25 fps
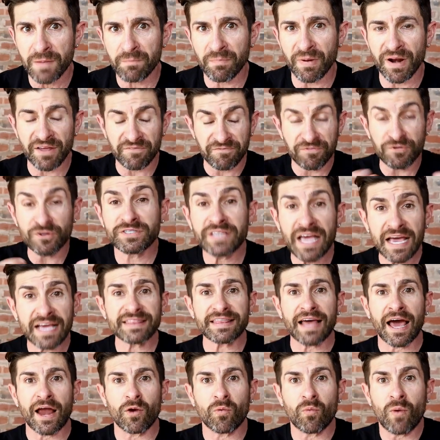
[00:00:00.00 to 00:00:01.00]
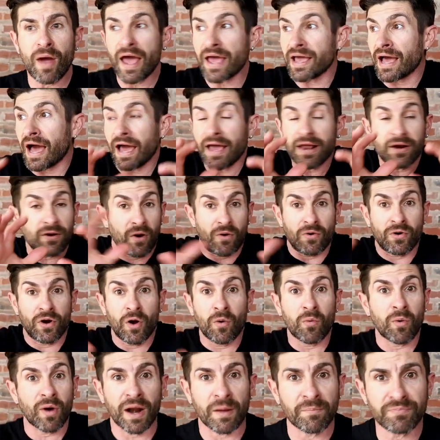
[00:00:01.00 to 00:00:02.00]
But if you take that away, I don't
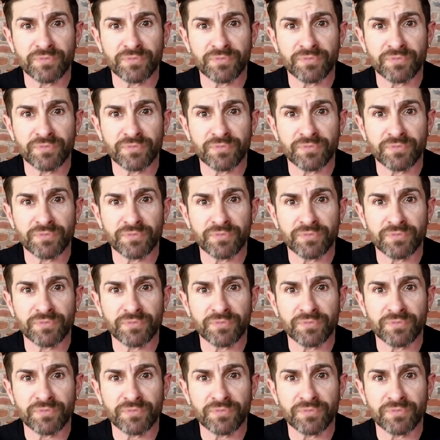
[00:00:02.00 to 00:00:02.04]
know what